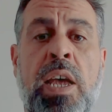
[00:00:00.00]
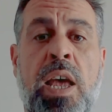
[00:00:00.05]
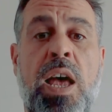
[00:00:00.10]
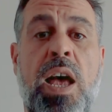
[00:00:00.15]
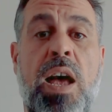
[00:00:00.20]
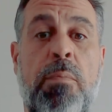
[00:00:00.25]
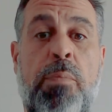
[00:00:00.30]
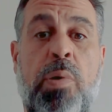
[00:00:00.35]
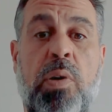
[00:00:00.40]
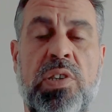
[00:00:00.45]

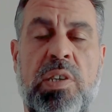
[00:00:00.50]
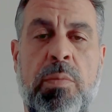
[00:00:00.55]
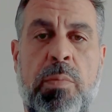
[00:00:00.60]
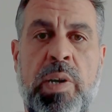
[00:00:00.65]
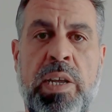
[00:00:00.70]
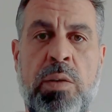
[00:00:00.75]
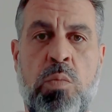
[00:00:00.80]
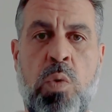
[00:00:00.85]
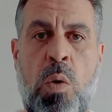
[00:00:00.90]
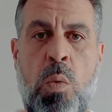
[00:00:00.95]
and
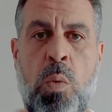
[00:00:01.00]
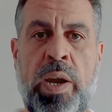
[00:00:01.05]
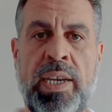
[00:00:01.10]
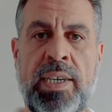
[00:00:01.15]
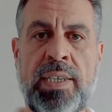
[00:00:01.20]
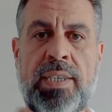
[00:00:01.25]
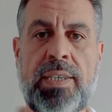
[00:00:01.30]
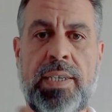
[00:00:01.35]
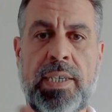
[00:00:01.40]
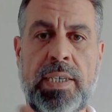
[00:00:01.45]
possibly what we're going
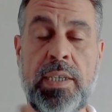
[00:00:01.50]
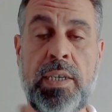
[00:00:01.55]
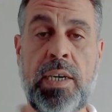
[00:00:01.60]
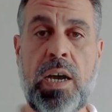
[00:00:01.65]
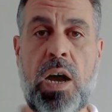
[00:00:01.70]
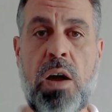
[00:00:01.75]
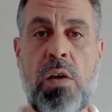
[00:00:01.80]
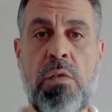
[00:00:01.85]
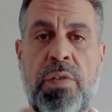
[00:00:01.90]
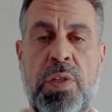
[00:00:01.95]
to see
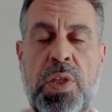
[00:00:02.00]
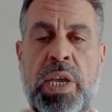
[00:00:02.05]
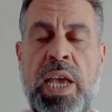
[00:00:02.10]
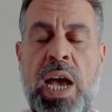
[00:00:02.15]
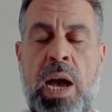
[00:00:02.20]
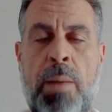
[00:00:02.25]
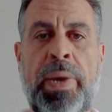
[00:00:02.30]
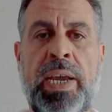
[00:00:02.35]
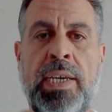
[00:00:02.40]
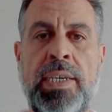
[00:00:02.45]
over the
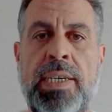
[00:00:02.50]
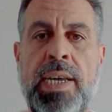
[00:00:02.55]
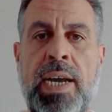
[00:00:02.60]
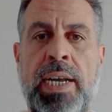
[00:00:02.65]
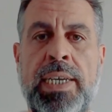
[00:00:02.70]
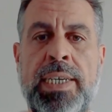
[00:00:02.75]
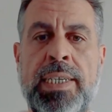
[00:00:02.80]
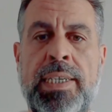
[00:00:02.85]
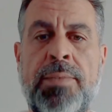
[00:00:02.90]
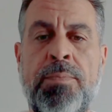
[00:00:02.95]
coming
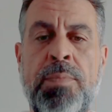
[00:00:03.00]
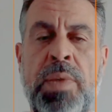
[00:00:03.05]
days.